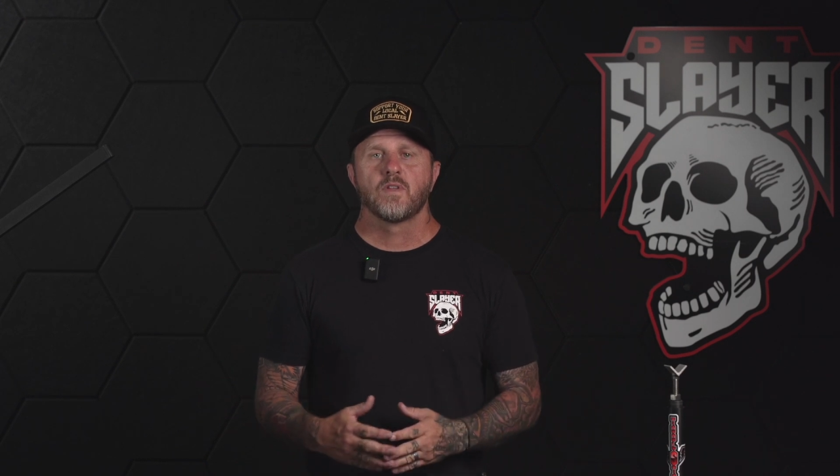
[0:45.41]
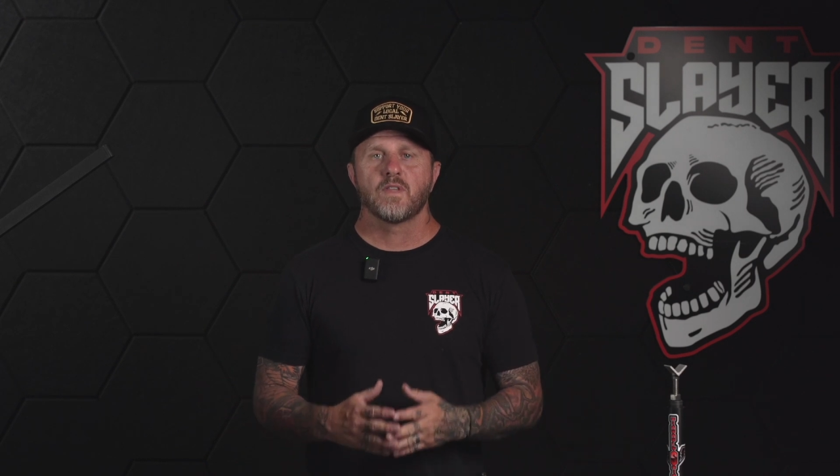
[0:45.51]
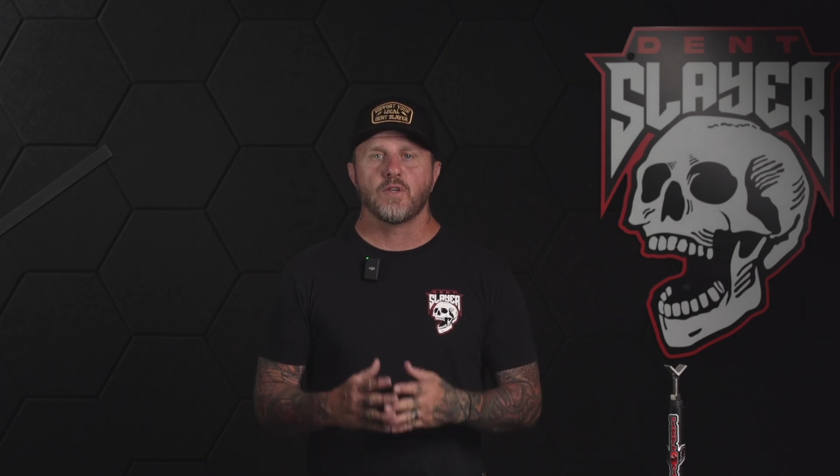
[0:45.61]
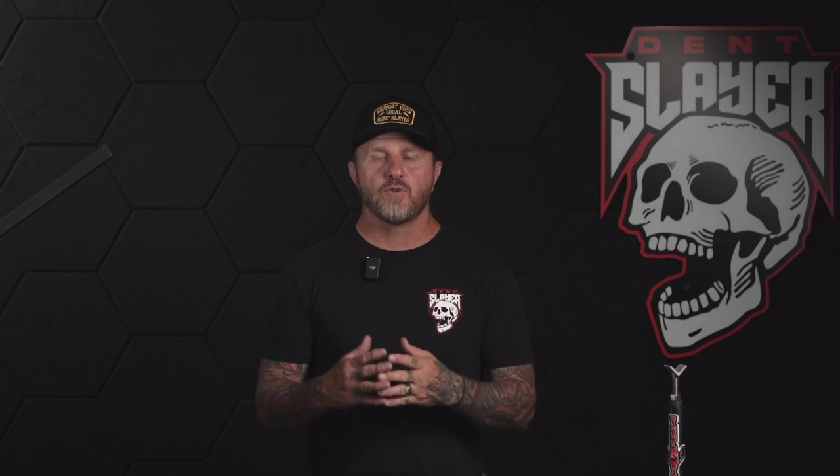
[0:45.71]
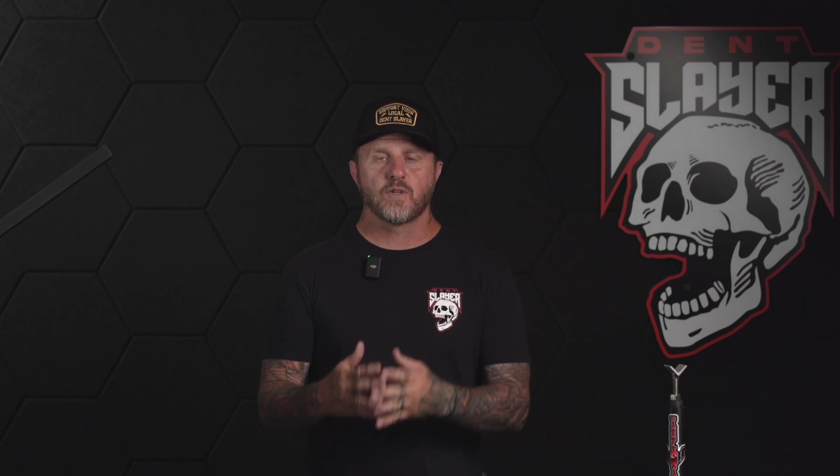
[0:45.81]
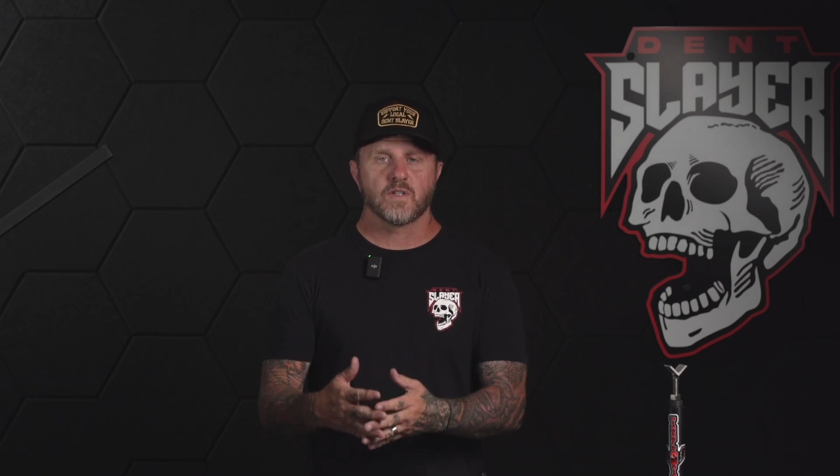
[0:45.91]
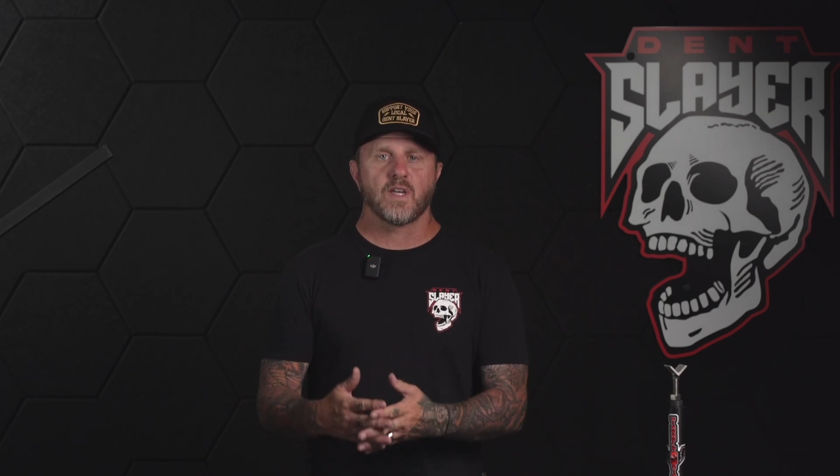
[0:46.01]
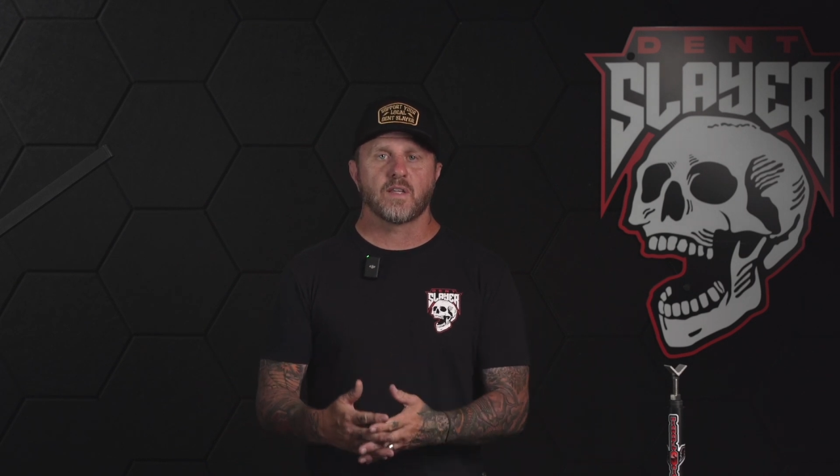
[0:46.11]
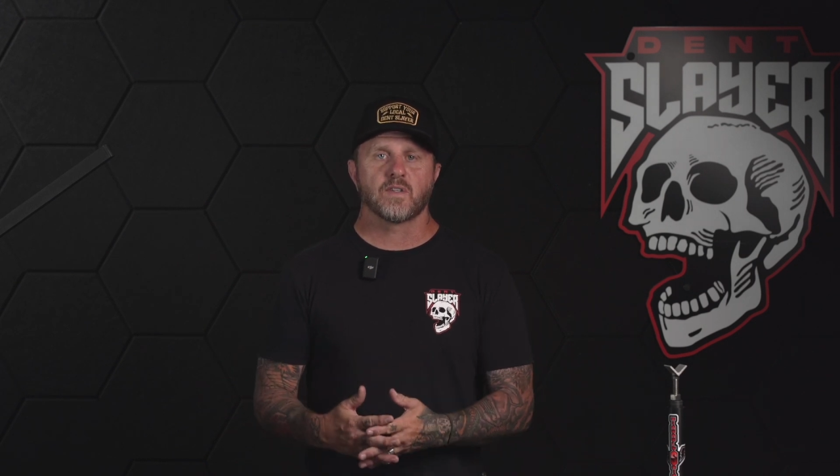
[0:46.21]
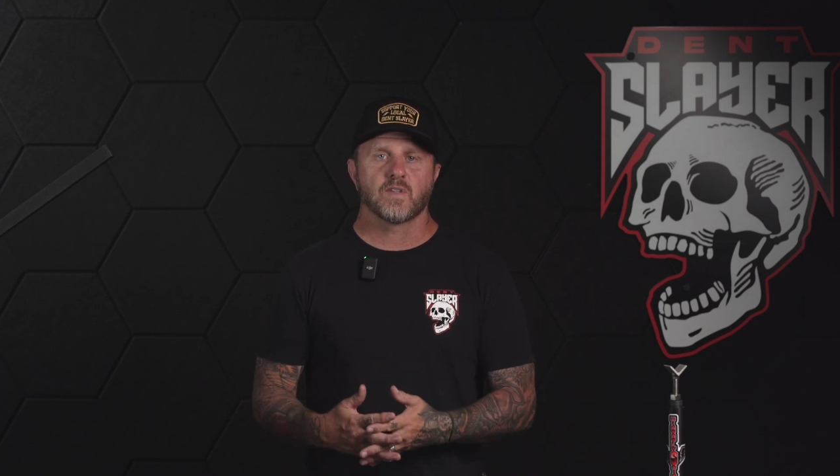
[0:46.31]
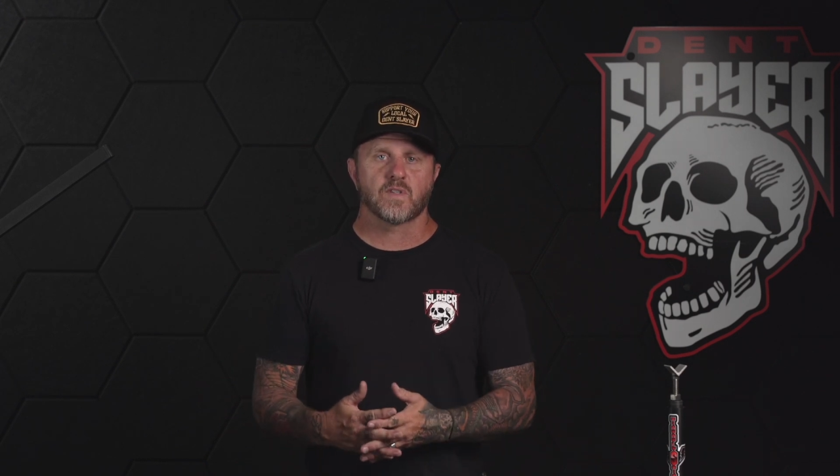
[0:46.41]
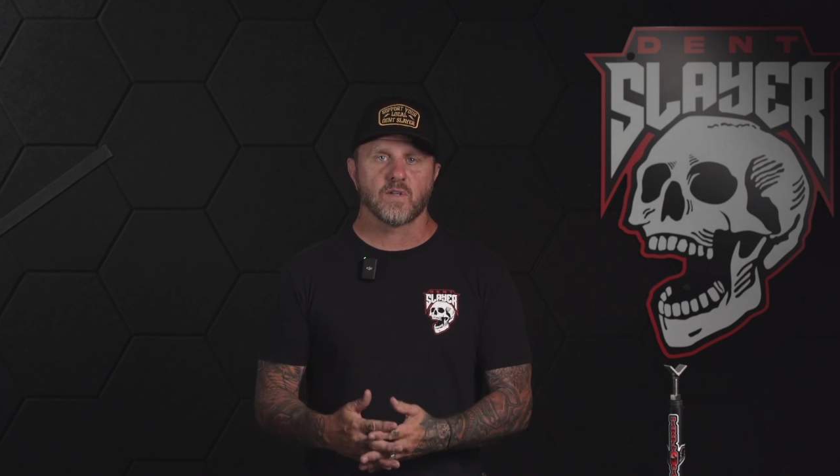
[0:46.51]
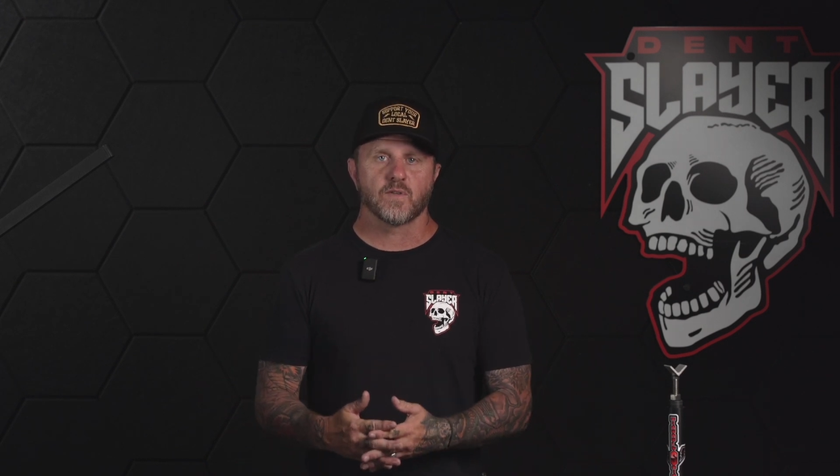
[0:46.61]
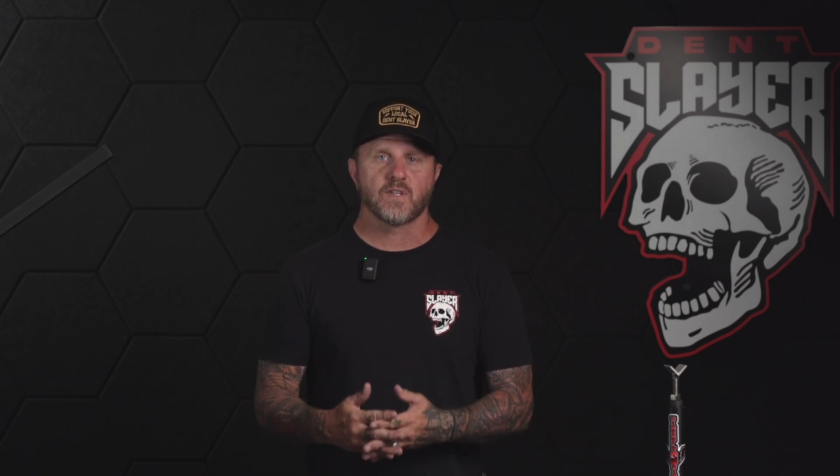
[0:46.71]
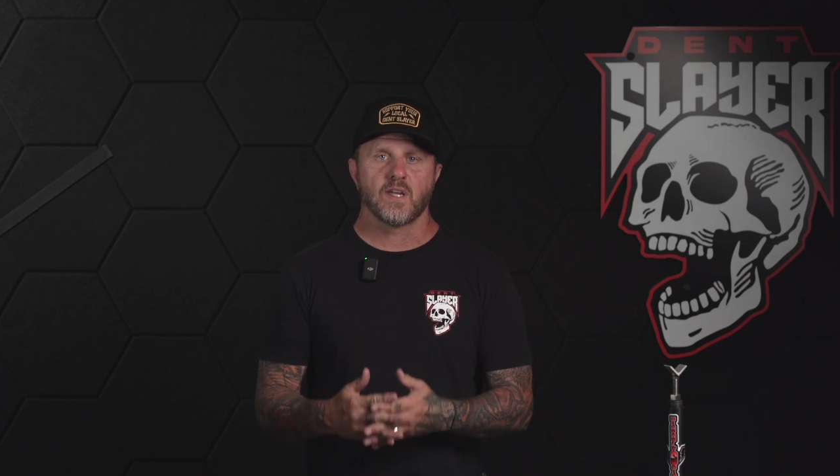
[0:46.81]
that you could take this
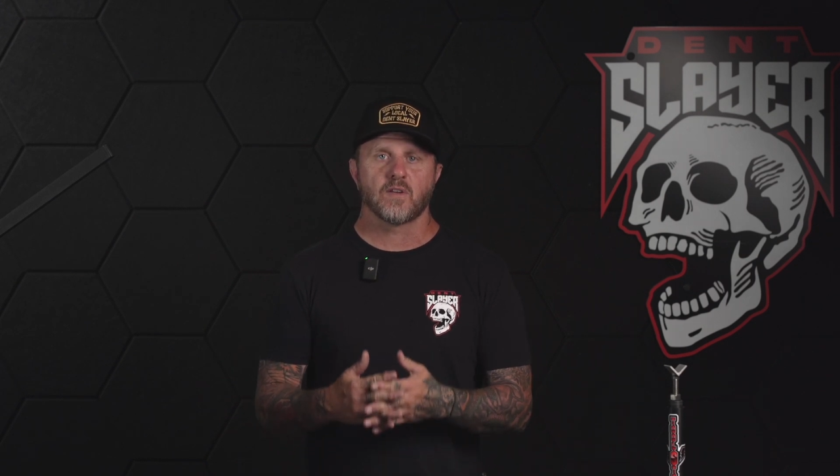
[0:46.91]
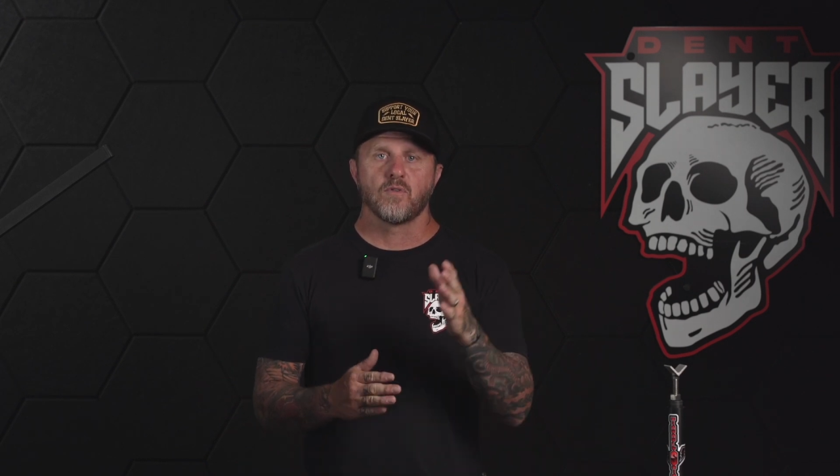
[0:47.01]
skill set